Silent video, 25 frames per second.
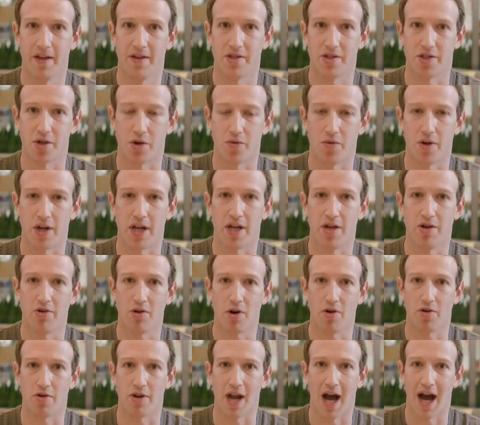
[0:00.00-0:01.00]
So here
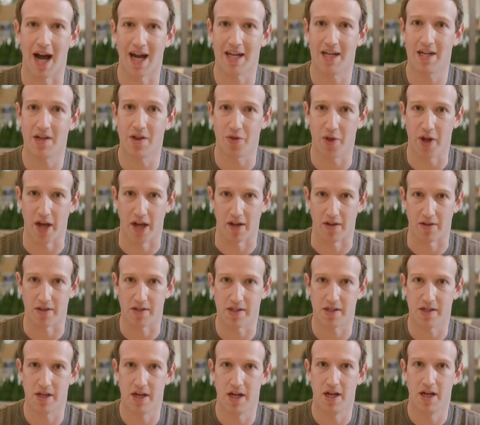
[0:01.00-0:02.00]
are 9
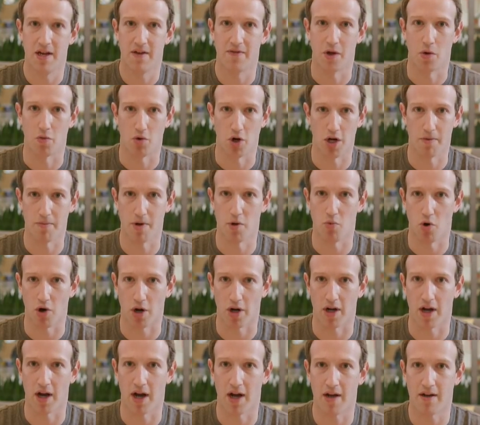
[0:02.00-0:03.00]
things that we're going to be
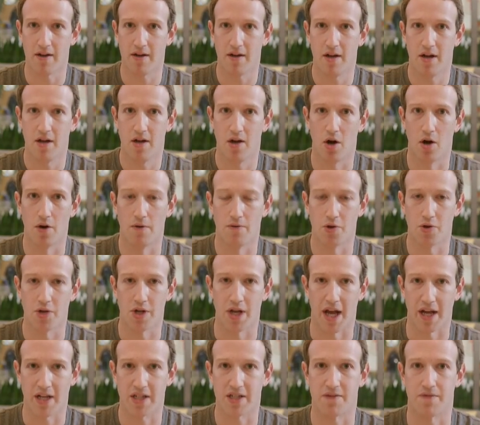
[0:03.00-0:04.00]
working on over the
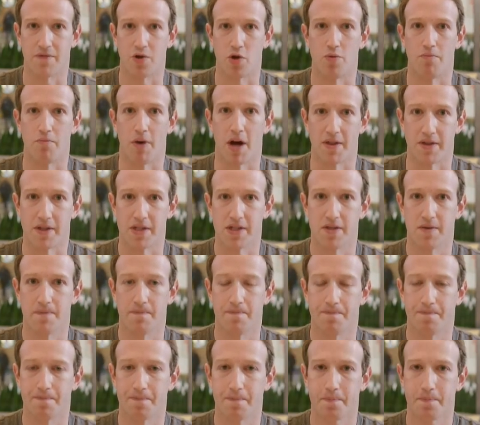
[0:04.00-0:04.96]
next few months.